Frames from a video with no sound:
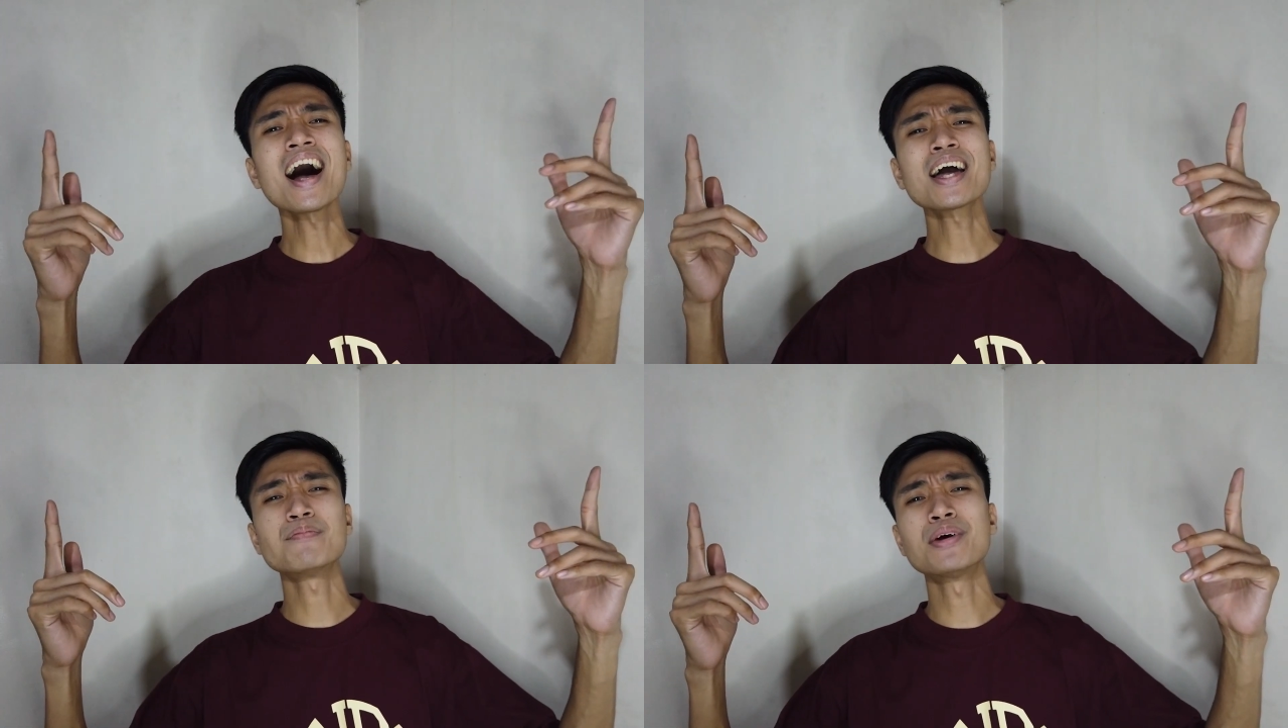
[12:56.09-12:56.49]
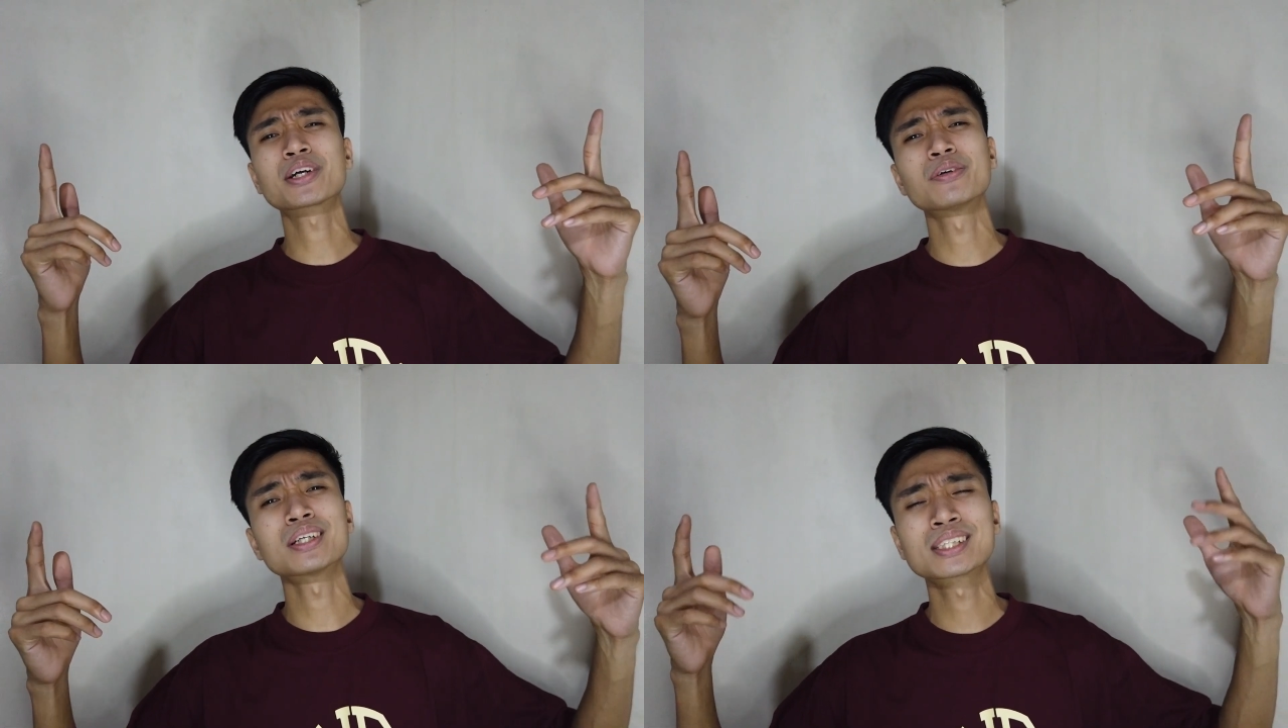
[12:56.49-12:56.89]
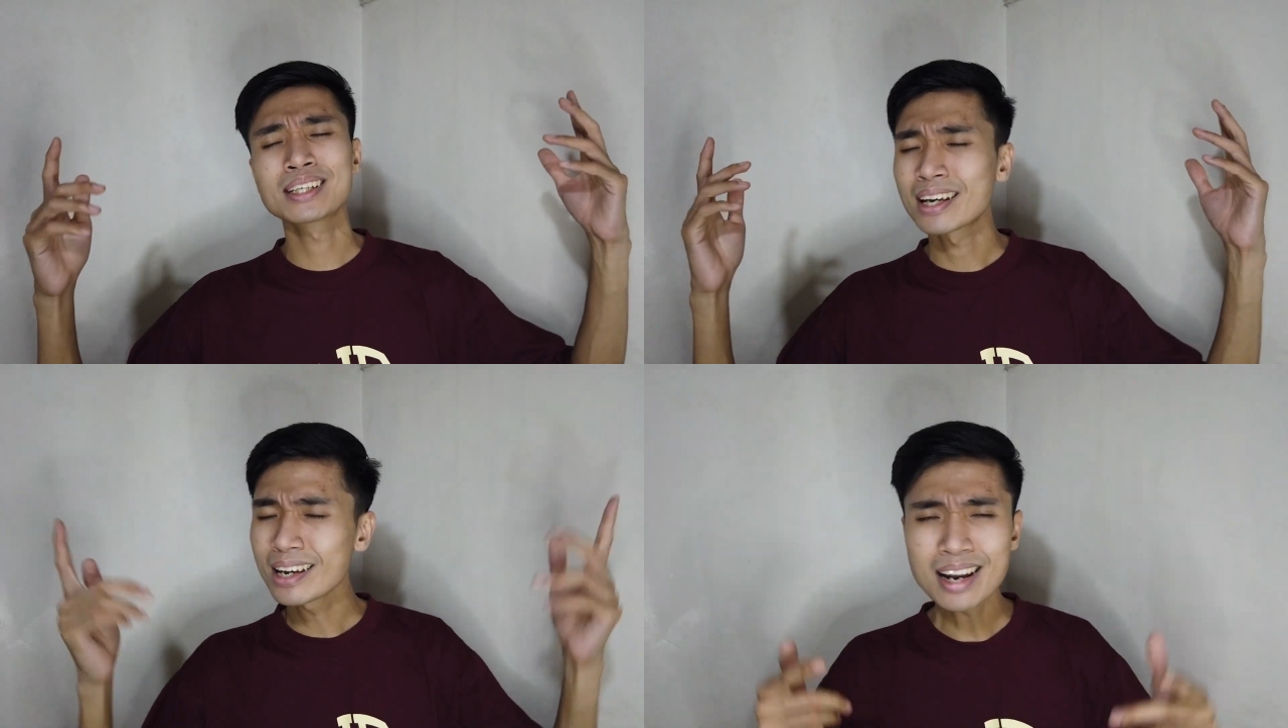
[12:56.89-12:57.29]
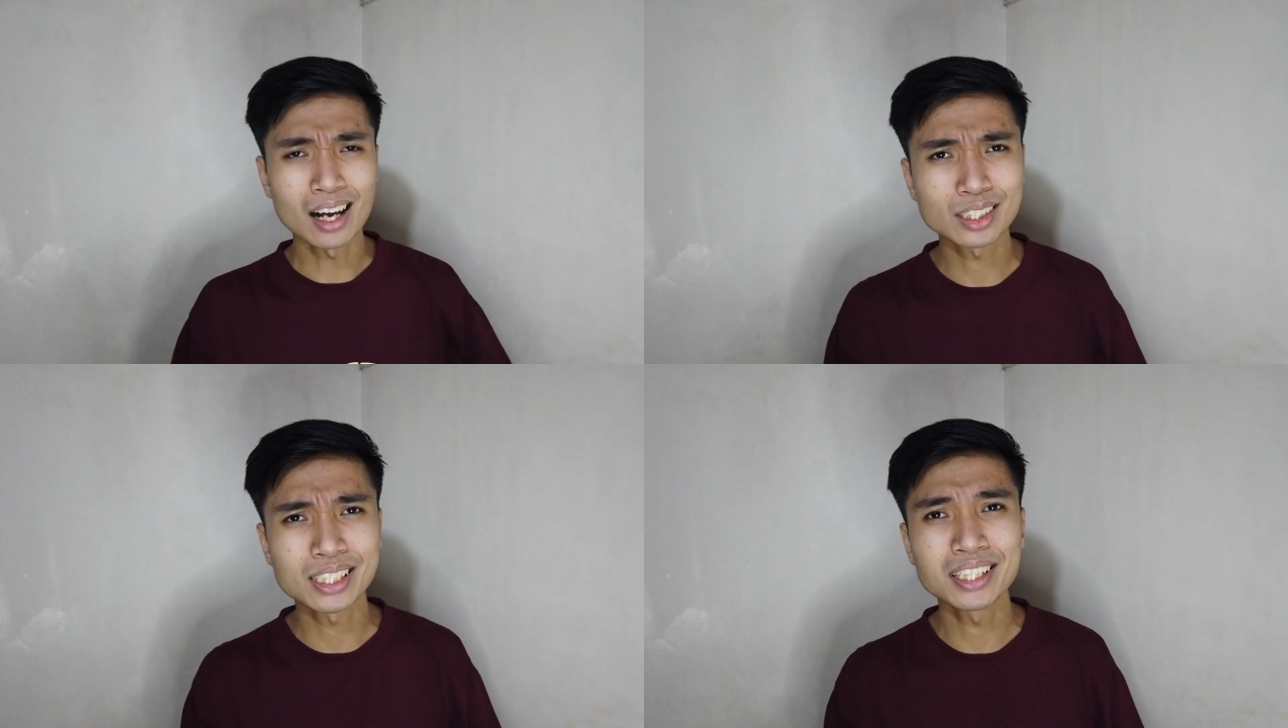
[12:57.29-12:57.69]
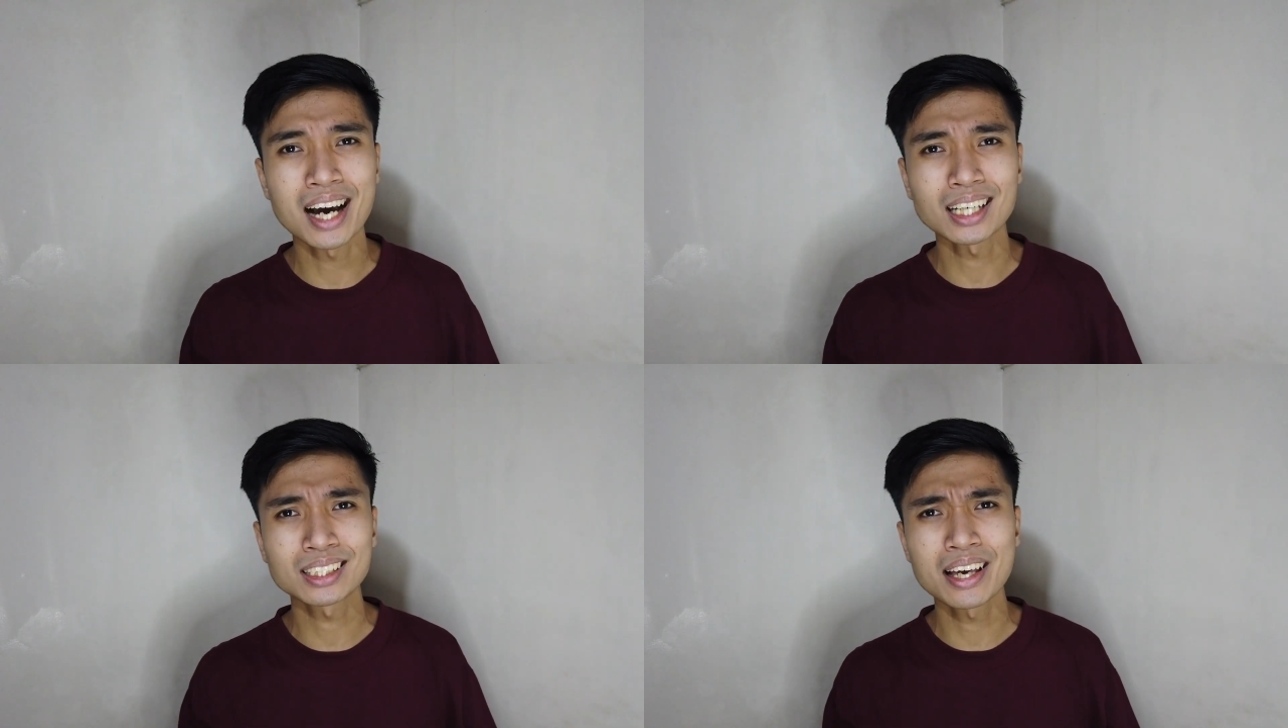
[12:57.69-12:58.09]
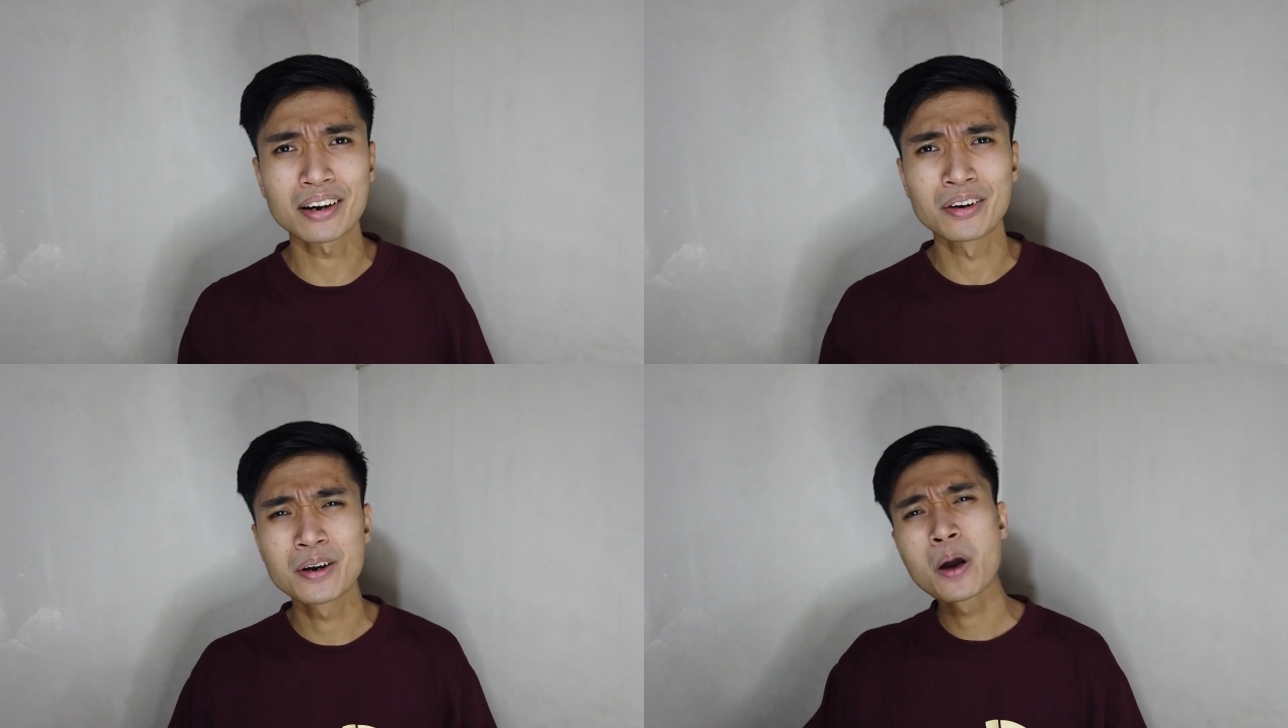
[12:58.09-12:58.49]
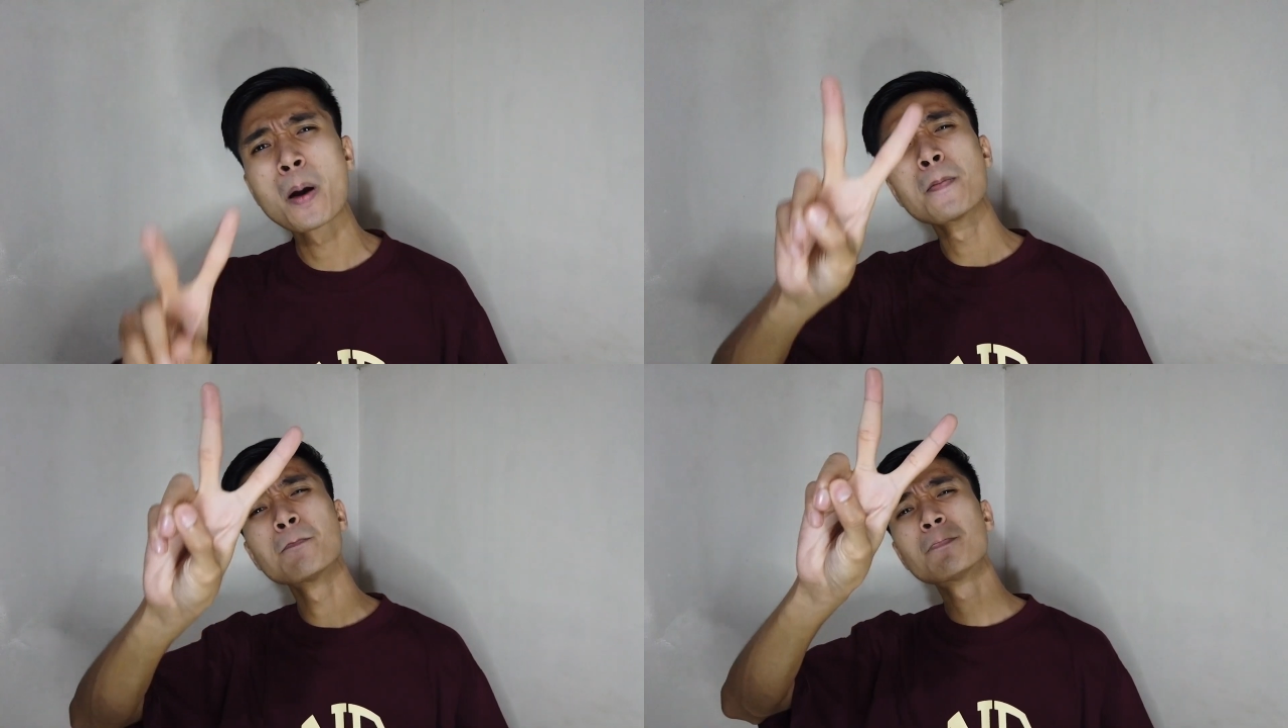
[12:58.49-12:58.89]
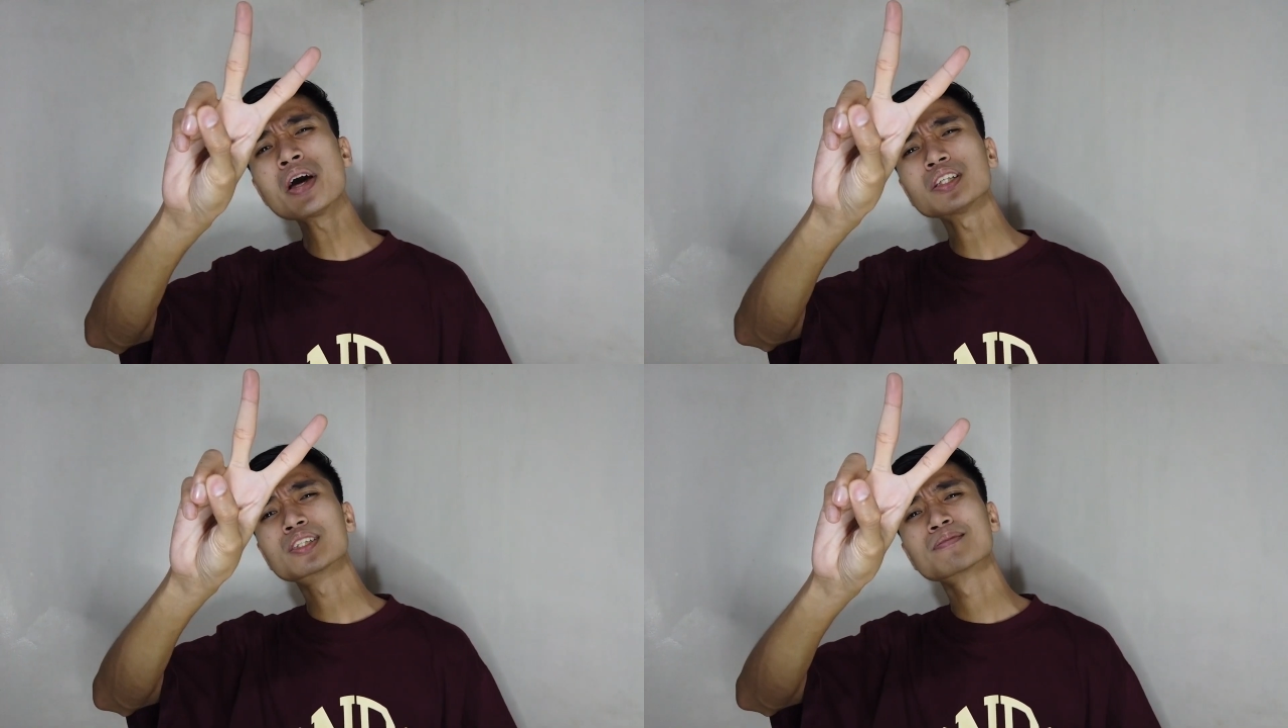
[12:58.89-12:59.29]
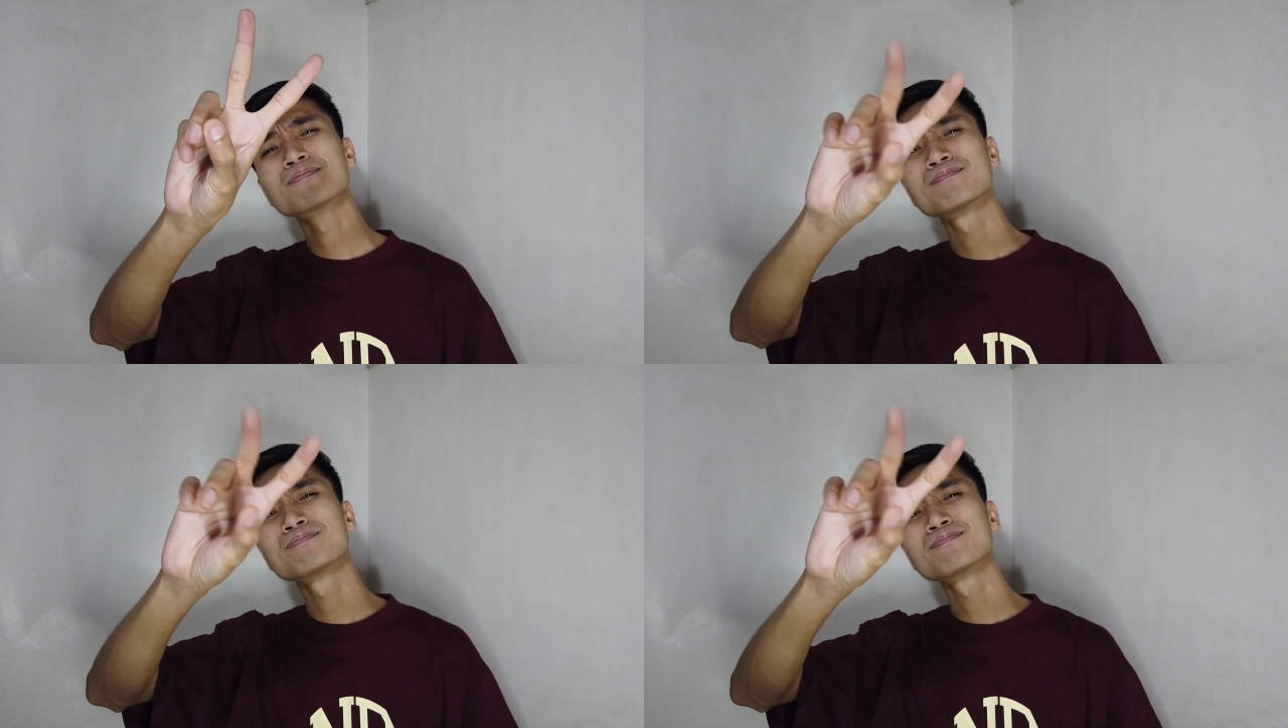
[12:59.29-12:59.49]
I am Icarus, and I'll see you guys later. Peace.